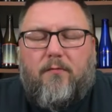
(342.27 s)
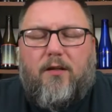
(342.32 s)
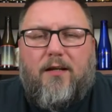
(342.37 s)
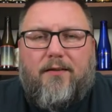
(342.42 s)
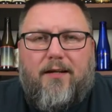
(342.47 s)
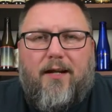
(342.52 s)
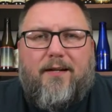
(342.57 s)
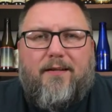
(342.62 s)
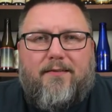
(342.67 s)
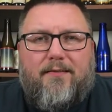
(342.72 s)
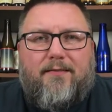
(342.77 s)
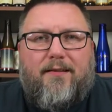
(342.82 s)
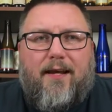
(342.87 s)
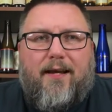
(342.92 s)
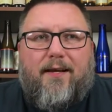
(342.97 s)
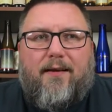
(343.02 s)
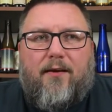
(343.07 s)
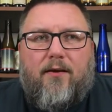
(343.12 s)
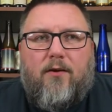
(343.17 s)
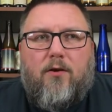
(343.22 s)
Not as
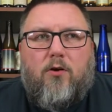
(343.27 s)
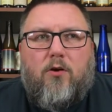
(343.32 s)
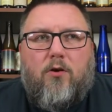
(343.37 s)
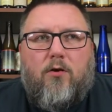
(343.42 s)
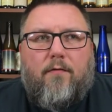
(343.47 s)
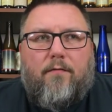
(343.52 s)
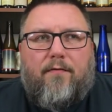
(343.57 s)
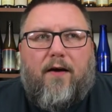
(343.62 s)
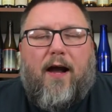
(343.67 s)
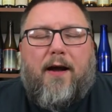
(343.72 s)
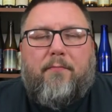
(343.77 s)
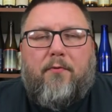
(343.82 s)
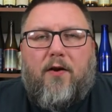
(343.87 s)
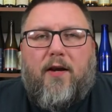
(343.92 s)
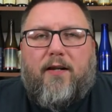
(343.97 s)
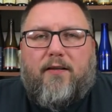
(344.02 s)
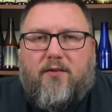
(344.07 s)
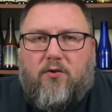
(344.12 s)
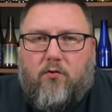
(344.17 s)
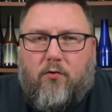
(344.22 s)
like
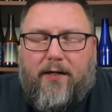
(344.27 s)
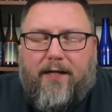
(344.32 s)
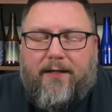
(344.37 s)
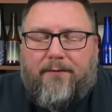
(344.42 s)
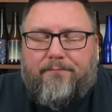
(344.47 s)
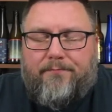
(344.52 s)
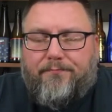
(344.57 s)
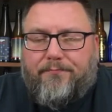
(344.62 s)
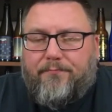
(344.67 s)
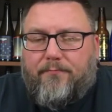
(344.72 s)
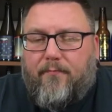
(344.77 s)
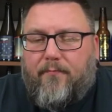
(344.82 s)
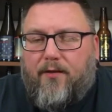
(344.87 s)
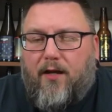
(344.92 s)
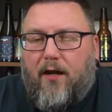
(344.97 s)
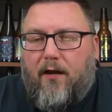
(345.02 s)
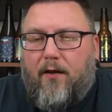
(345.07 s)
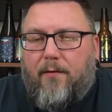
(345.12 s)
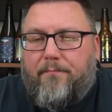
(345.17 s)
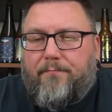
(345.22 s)
vibrant as green.
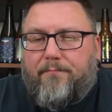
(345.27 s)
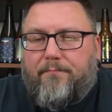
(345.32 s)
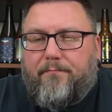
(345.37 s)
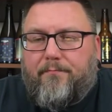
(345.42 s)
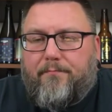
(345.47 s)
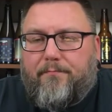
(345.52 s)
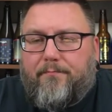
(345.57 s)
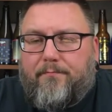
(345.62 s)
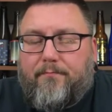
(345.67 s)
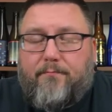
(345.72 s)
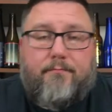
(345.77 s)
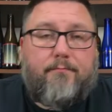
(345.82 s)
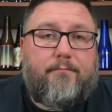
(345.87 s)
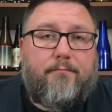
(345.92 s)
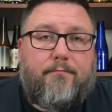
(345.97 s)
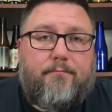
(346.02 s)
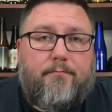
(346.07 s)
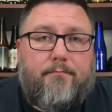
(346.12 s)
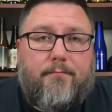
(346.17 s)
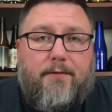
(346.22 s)
Um,
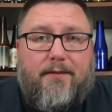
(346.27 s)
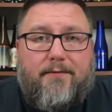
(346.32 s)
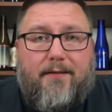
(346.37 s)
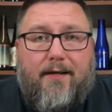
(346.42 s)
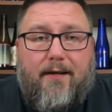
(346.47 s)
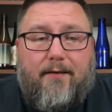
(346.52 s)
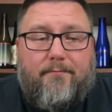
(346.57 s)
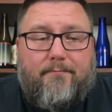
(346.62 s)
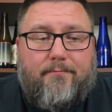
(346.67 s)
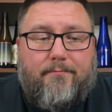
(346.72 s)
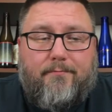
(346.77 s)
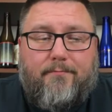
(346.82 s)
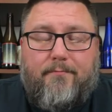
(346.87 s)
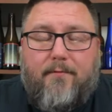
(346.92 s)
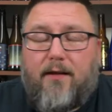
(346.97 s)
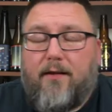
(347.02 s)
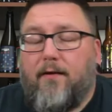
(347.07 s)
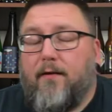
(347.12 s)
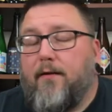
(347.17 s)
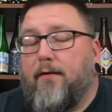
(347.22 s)
that's it.
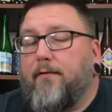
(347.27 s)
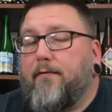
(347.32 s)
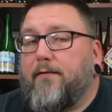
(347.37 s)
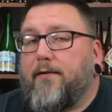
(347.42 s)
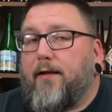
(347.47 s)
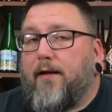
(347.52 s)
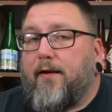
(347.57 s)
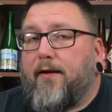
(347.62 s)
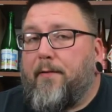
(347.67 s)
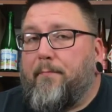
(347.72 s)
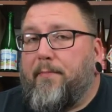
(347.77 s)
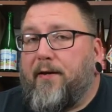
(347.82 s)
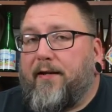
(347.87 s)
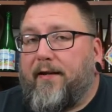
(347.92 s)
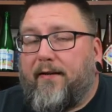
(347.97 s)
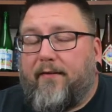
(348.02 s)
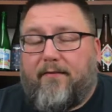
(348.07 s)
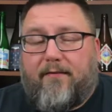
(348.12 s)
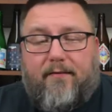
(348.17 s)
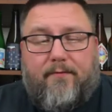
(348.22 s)
Let's get on that
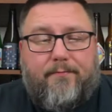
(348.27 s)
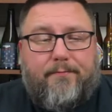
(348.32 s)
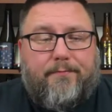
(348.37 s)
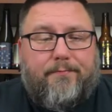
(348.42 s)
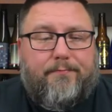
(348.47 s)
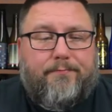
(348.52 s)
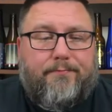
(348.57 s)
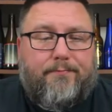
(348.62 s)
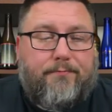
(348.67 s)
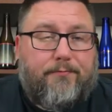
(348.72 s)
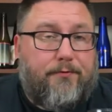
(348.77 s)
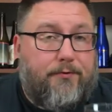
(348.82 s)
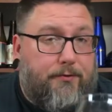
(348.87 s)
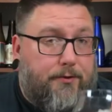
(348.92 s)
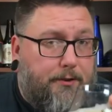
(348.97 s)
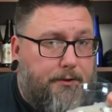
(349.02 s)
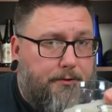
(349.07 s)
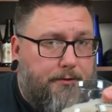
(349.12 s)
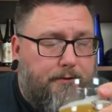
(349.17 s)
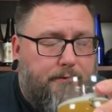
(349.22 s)
bunnies.
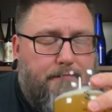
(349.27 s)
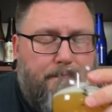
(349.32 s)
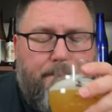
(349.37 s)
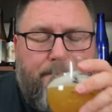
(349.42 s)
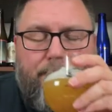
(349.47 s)
Cheers.